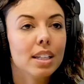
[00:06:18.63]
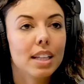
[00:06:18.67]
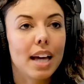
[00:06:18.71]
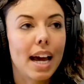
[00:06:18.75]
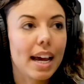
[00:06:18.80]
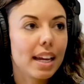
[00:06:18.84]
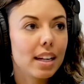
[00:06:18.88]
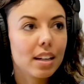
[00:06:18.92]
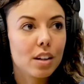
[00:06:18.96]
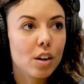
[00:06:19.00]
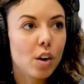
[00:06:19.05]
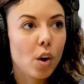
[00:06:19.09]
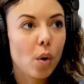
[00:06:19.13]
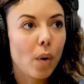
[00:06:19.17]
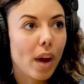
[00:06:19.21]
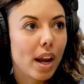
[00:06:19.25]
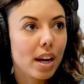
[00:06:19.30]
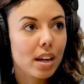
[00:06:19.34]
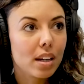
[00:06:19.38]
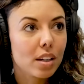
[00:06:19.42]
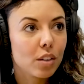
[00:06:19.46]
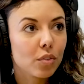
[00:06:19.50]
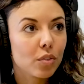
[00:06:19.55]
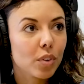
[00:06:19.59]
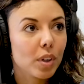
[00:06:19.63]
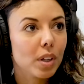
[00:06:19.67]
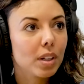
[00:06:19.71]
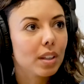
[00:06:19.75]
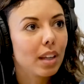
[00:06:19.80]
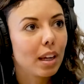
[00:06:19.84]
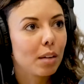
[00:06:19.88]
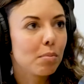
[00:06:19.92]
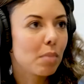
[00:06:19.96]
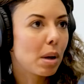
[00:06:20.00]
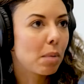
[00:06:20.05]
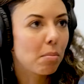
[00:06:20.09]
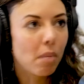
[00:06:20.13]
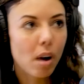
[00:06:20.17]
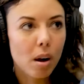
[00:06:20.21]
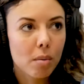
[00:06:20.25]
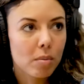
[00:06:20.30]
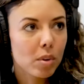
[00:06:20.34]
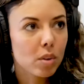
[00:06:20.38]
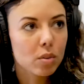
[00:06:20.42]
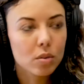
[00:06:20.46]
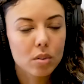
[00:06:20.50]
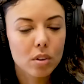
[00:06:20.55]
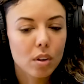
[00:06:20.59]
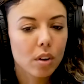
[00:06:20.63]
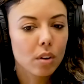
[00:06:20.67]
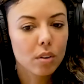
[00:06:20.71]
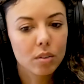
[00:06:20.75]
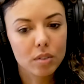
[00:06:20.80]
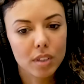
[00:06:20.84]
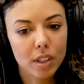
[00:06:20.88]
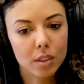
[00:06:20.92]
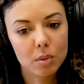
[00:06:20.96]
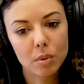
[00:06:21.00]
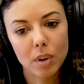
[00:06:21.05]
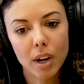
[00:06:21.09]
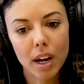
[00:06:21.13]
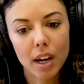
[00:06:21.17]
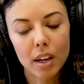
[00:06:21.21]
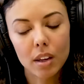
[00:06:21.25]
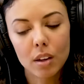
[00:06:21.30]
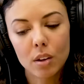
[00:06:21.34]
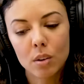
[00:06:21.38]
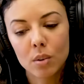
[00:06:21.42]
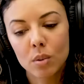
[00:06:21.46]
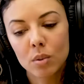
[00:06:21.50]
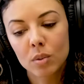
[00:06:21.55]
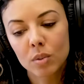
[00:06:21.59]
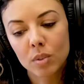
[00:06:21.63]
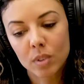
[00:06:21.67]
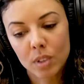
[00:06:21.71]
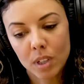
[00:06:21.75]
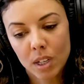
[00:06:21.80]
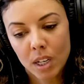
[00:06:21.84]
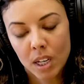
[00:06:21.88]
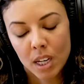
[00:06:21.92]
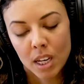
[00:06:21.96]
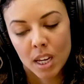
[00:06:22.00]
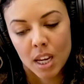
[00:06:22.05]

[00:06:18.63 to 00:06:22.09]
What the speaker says: I didn't know any different. Like my mom used those. That's what I used.